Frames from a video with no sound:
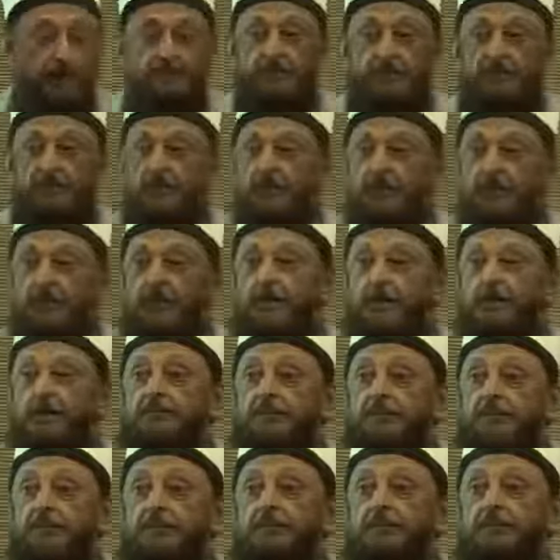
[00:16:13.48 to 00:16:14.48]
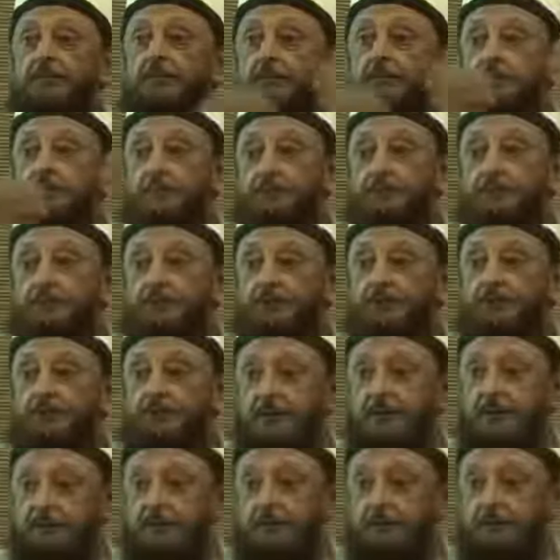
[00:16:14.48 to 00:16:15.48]
And I'm invited to
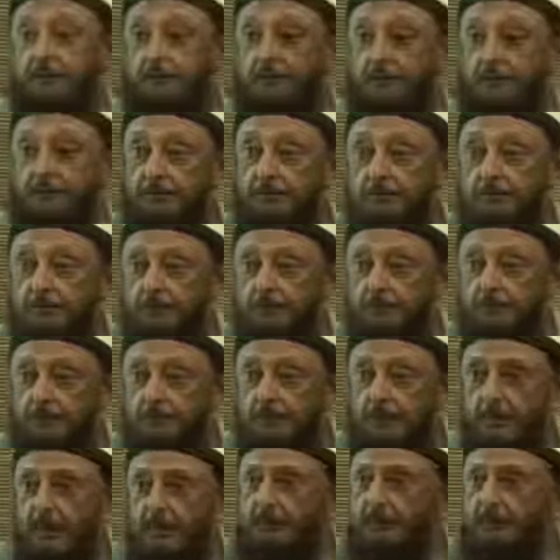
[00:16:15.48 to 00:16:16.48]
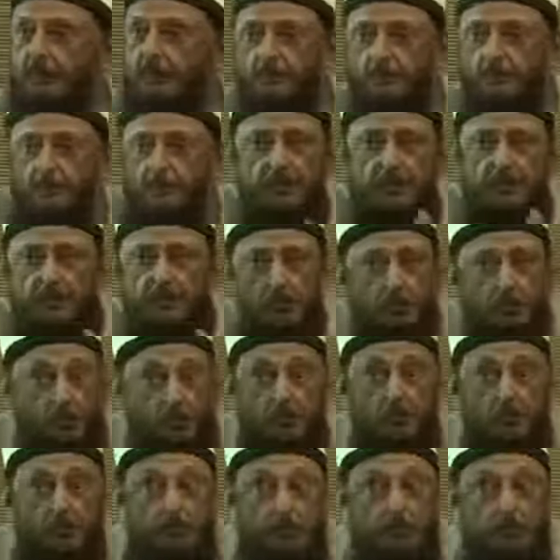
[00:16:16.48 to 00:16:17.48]
address them. I'm probably
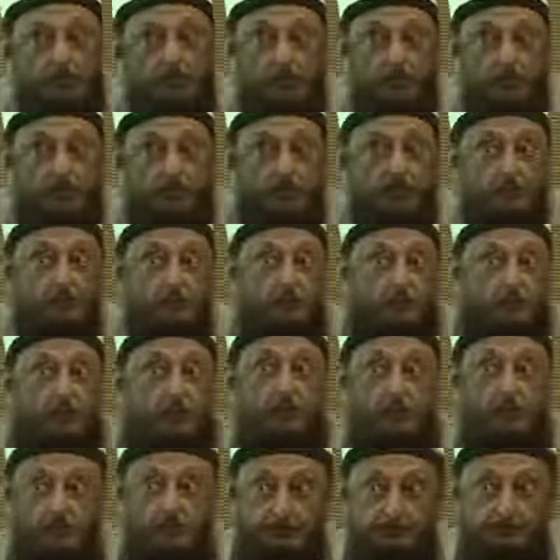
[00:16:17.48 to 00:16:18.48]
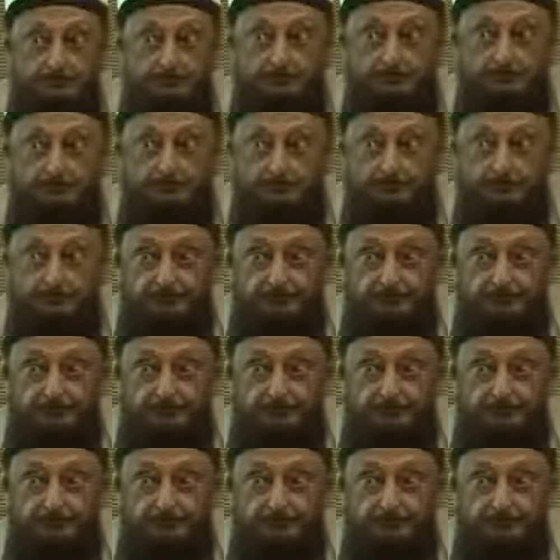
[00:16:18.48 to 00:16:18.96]
the only Muslim in the whole hall.